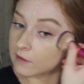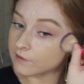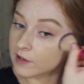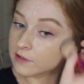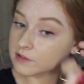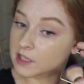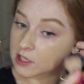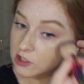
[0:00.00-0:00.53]

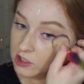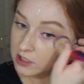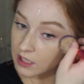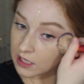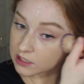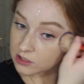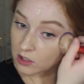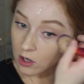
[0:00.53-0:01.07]
Foundation
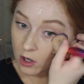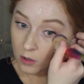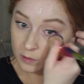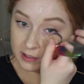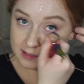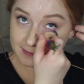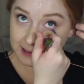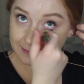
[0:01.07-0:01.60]
has
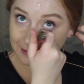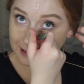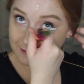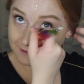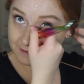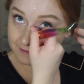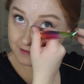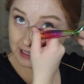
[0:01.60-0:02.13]
always been my
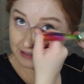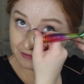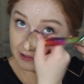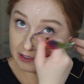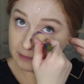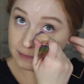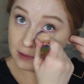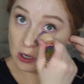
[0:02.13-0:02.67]

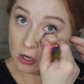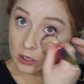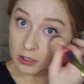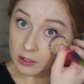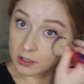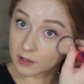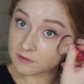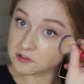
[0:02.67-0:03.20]
favorite
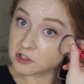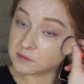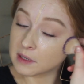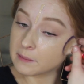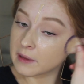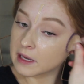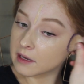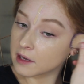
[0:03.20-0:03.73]
part of doing my
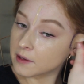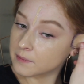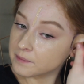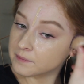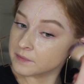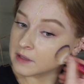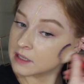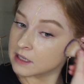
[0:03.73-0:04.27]
makeup.
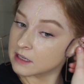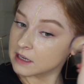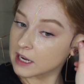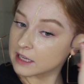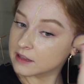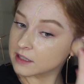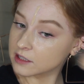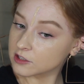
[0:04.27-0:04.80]

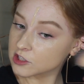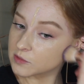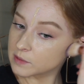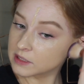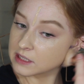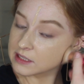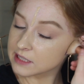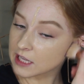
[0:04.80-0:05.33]
I think just
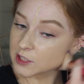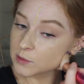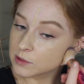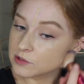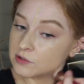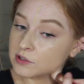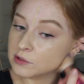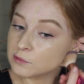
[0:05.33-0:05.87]
because that's
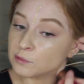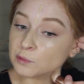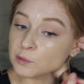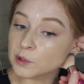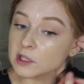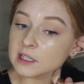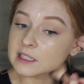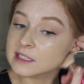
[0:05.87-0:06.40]
when you can
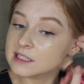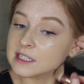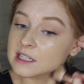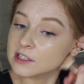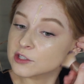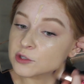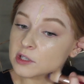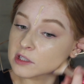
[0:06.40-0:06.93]
really see
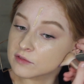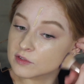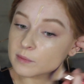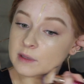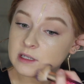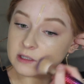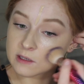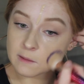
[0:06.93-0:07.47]
the
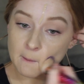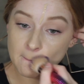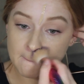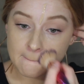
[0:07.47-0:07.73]
transformation.